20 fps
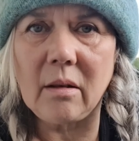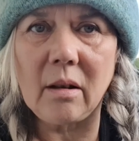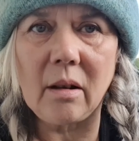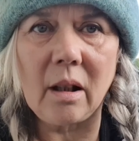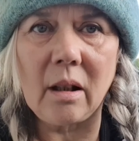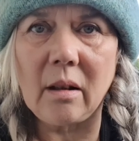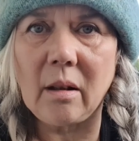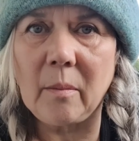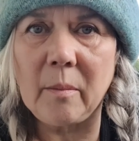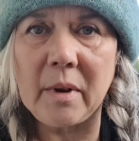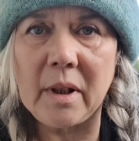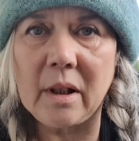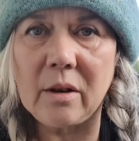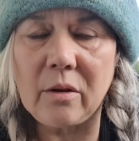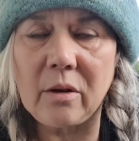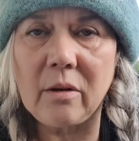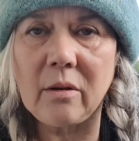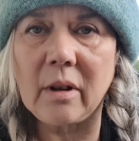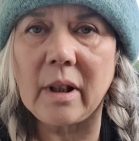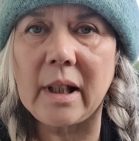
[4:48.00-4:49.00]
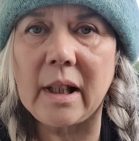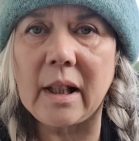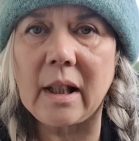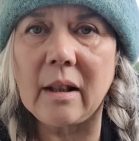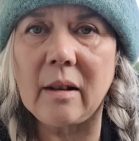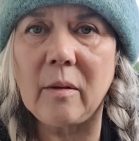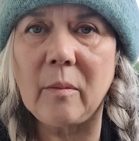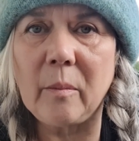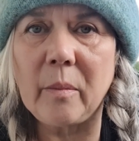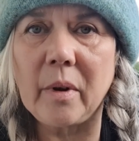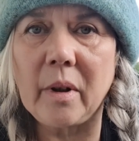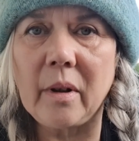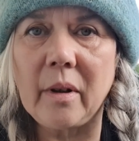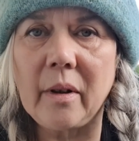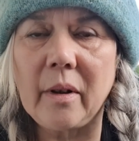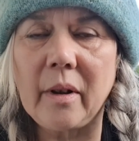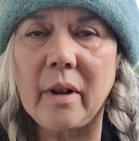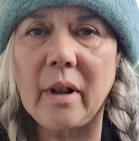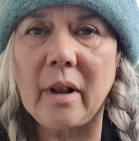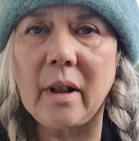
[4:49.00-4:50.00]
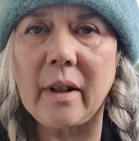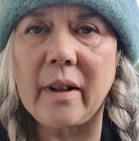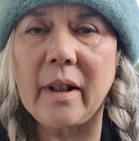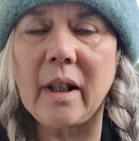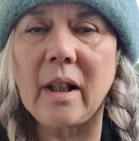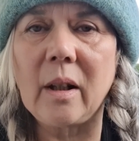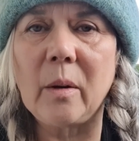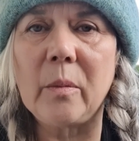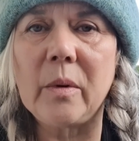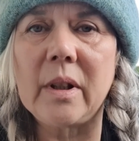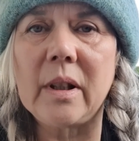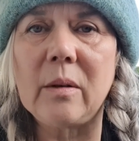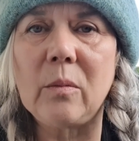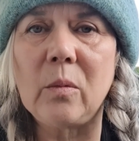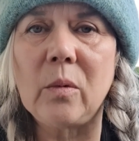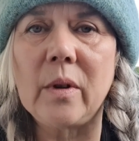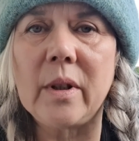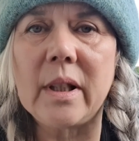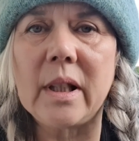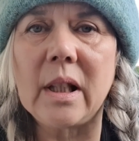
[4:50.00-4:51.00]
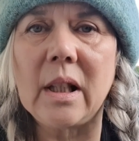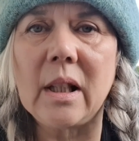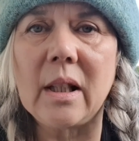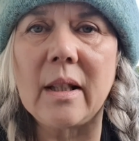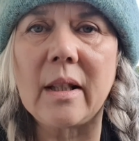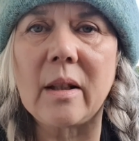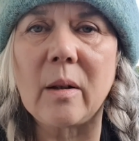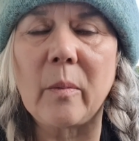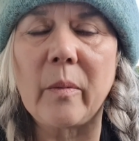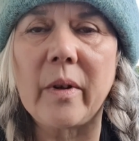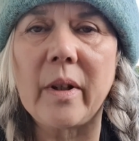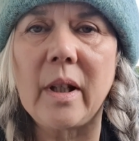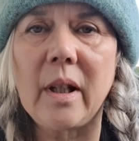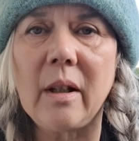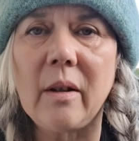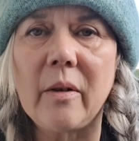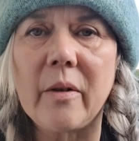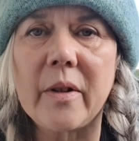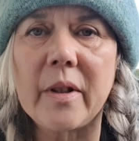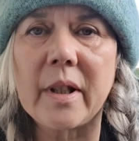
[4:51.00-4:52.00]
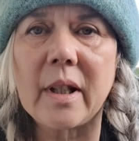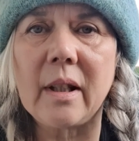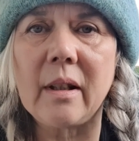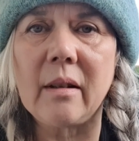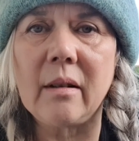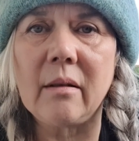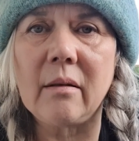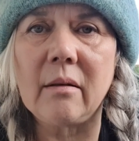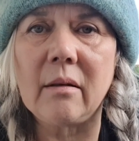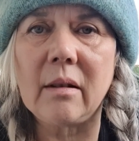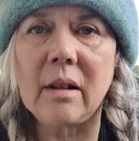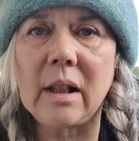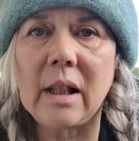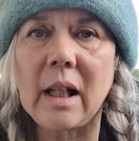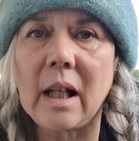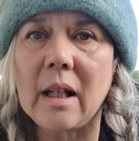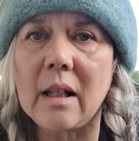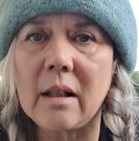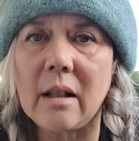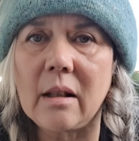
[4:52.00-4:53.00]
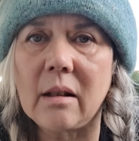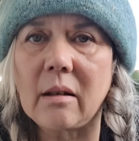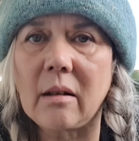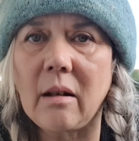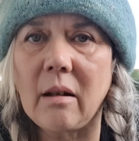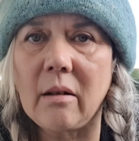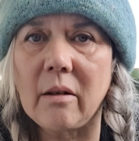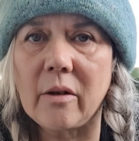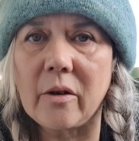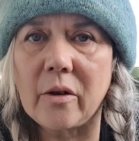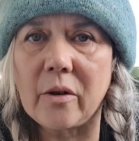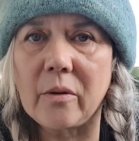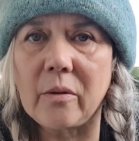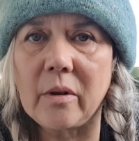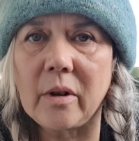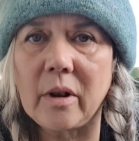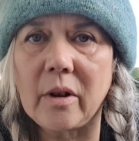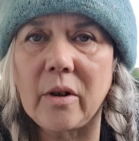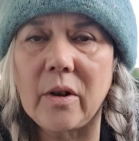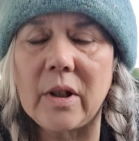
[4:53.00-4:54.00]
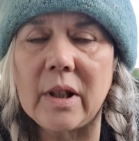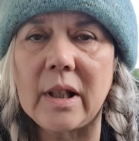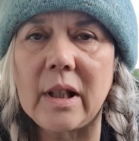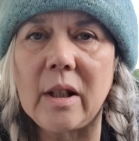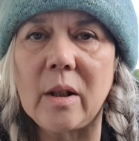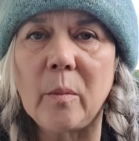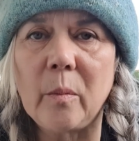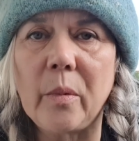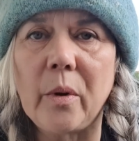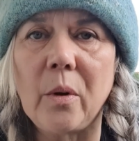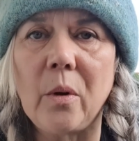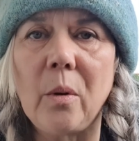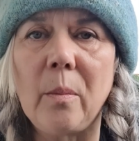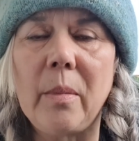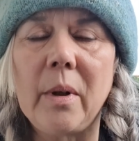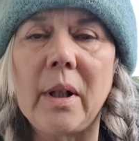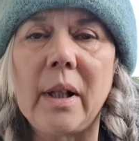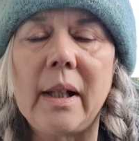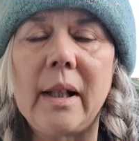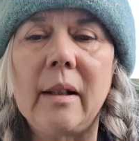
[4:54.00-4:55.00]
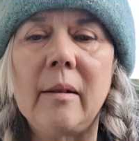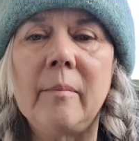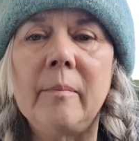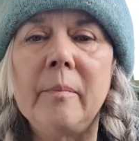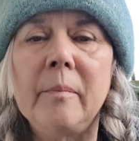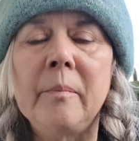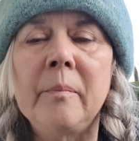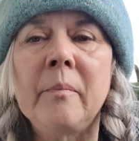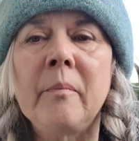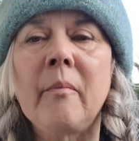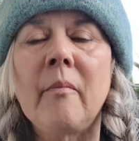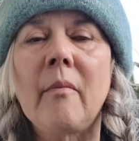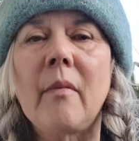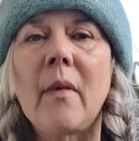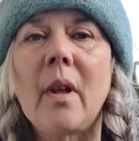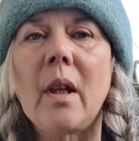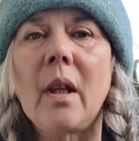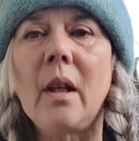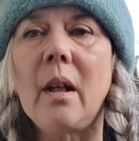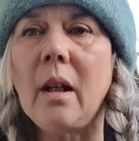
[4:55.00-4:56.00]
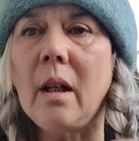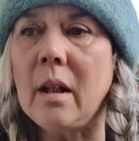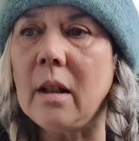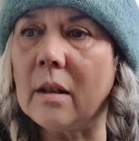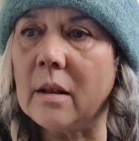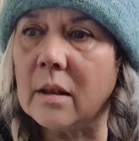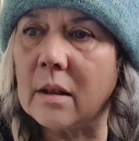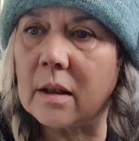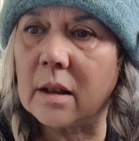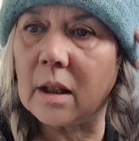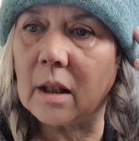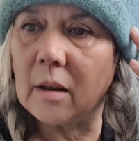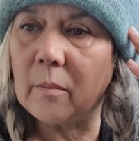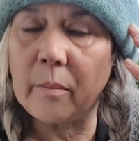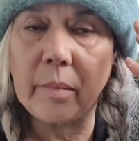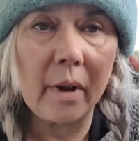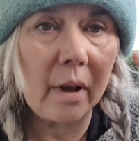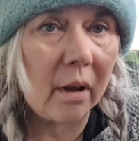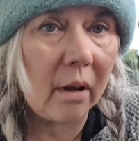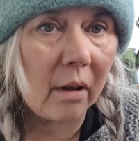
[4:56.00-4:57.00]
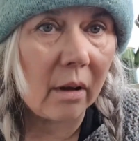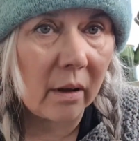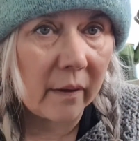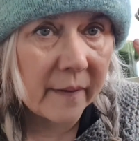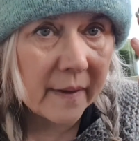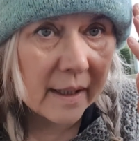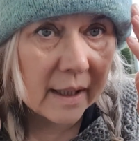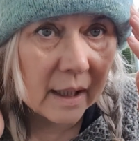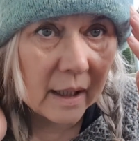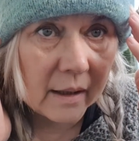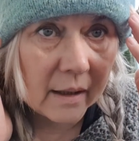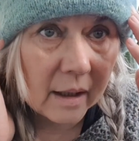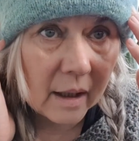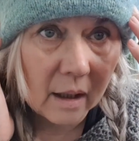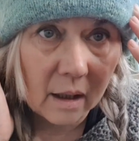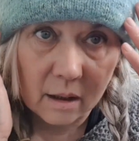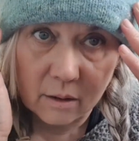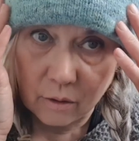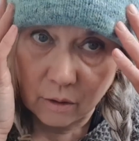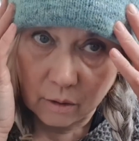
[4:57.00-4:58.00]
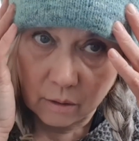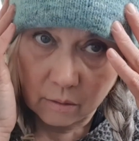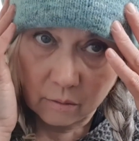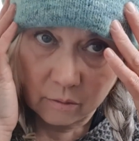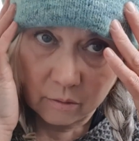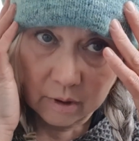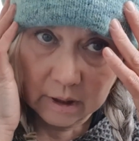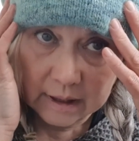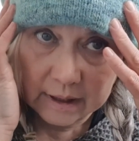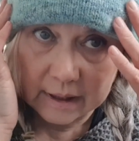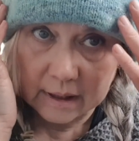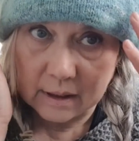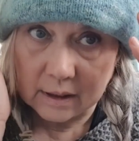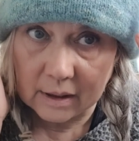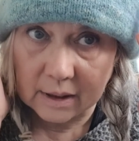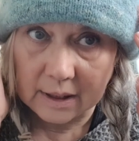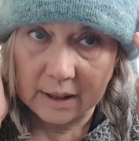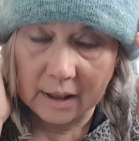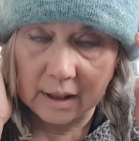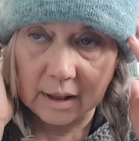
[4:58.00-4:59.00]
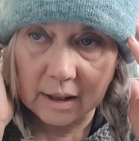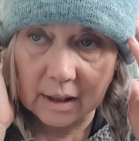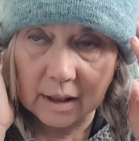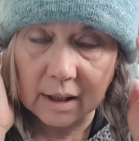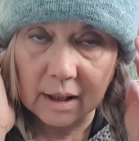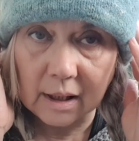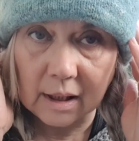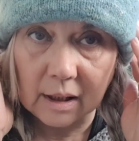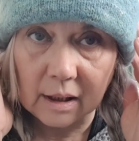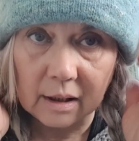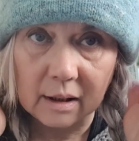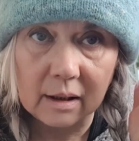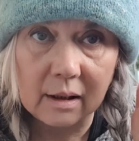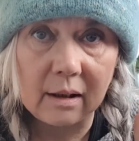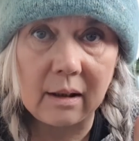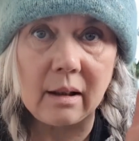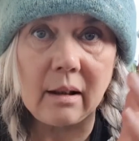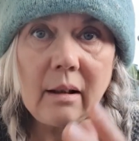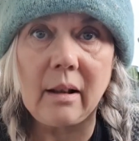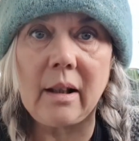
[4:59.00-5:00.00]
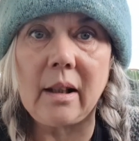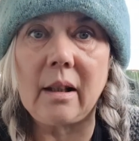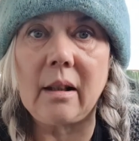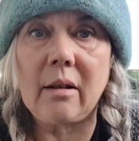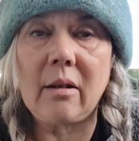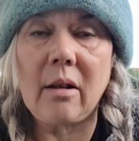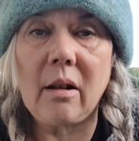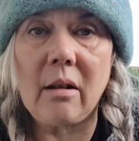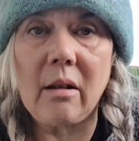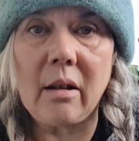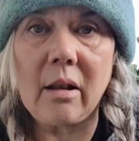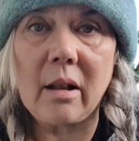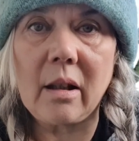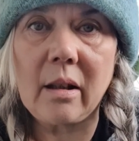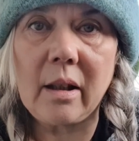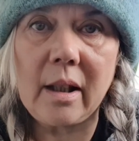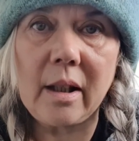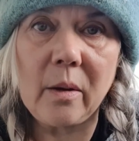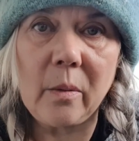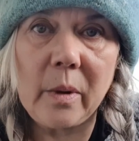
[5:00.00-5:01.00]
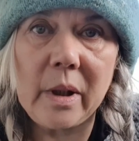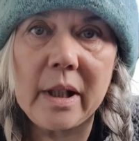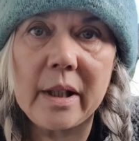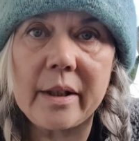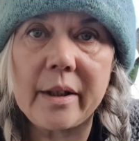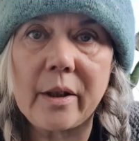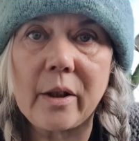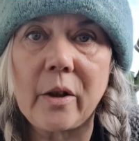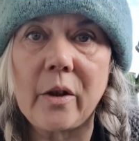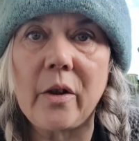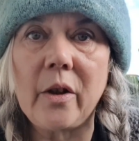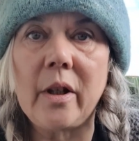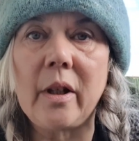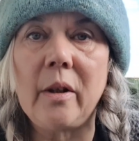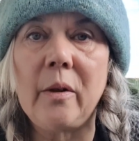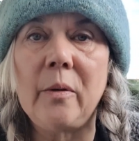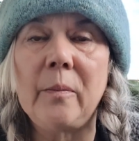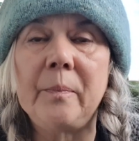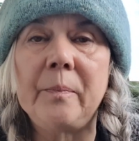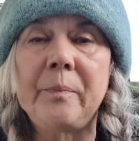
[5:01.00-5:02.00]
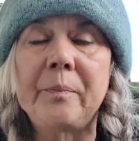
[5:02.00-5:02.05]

I mean, I do like it, but I think I would want to knit something else in Kaz's colours so that I could see them properly. And but having said that, I do really like the hat. I like the colour. I like the way it's turned out.